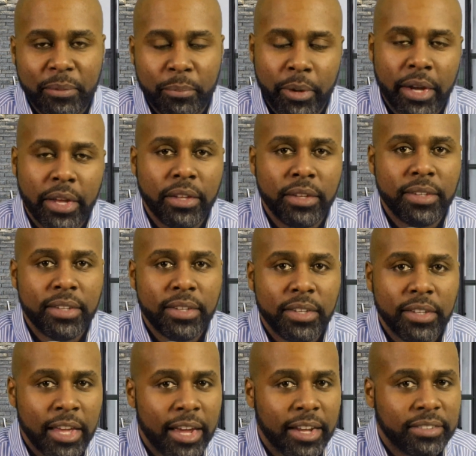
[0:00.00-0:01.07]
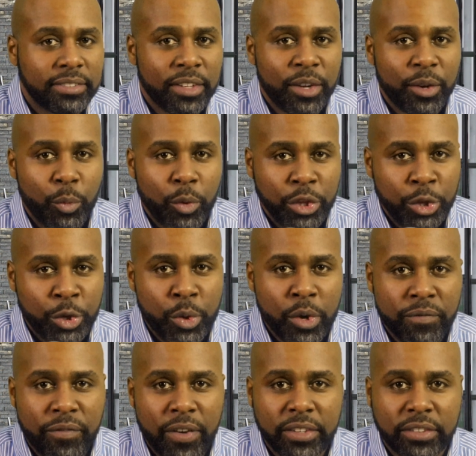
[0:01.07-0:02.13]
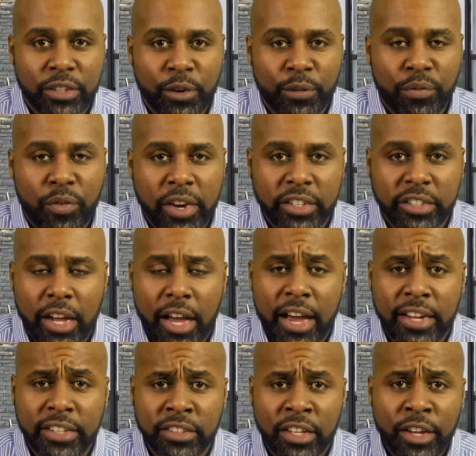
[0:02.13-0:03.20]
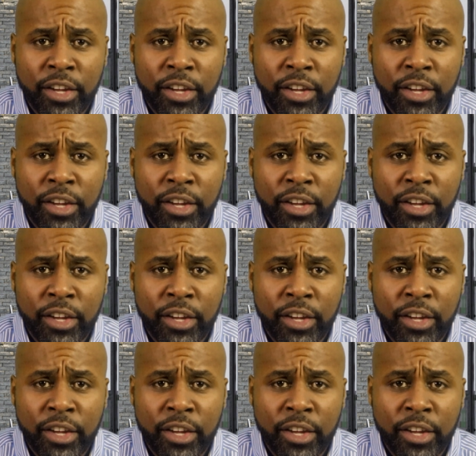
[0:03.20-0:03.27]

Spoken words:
But yes, when you invest in a franchise,